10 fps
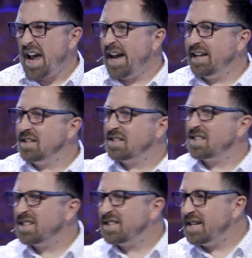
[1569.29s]
And
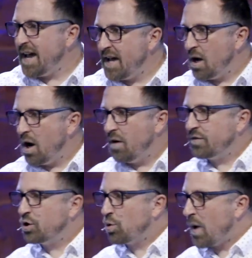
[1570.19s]
instead
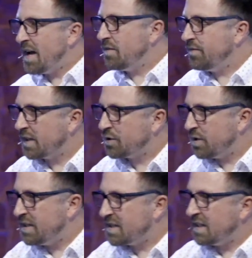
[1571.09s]
of great
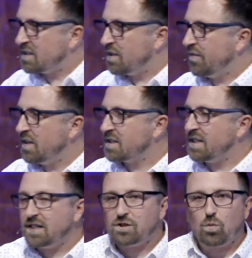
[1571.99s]
victories against the
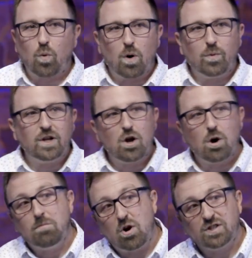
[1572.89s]
Philistines, what we know
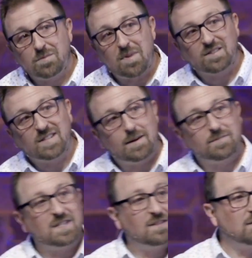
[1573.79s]
most about
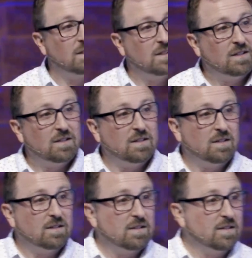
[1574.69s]
Samson
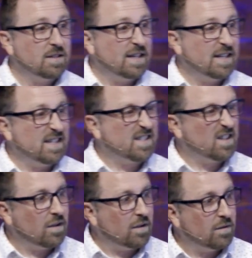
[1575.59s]
is
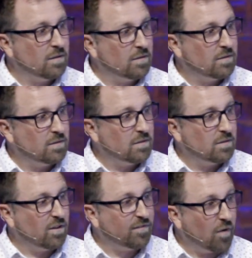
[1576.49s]
the
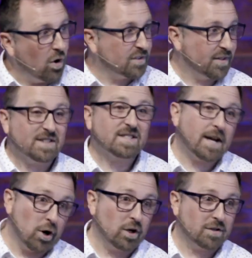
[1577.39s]
faults of his
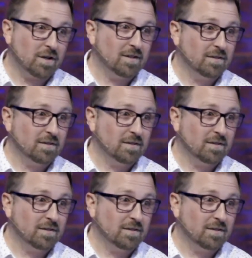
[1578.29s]
character.